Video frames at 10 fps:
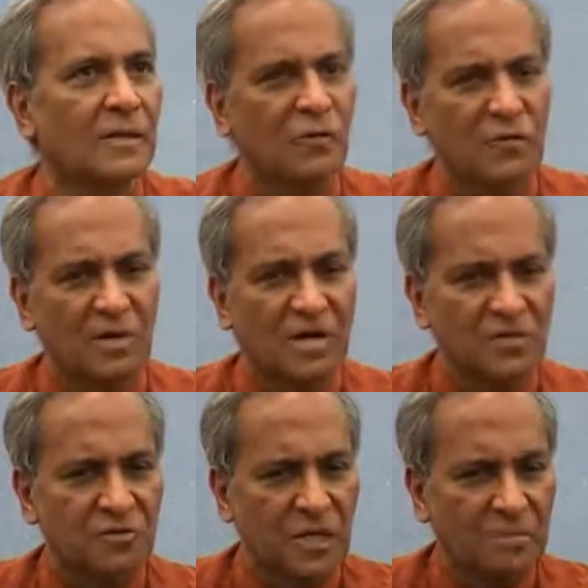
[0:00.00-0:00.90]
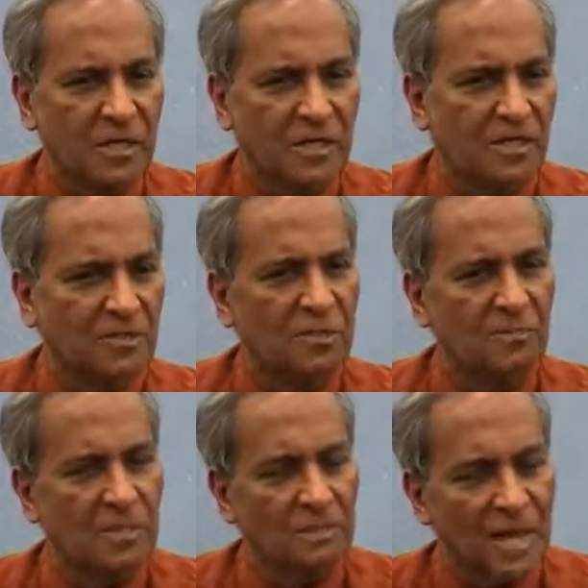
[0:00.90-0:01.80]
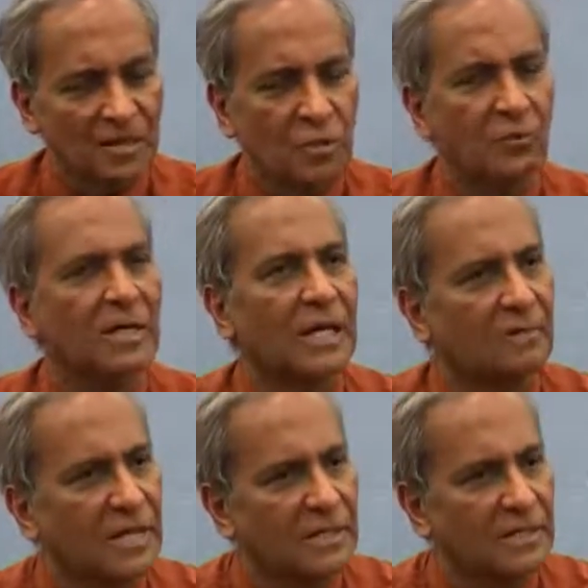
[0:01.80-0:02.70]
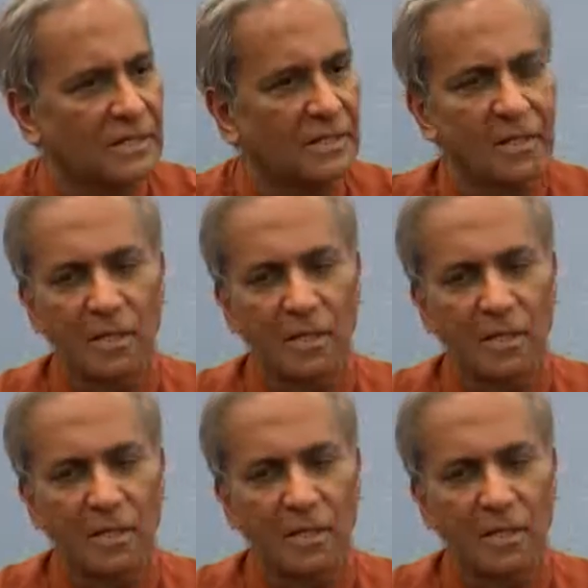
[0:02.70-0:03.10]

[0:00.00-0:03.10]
You start streaming youngsters based on their ability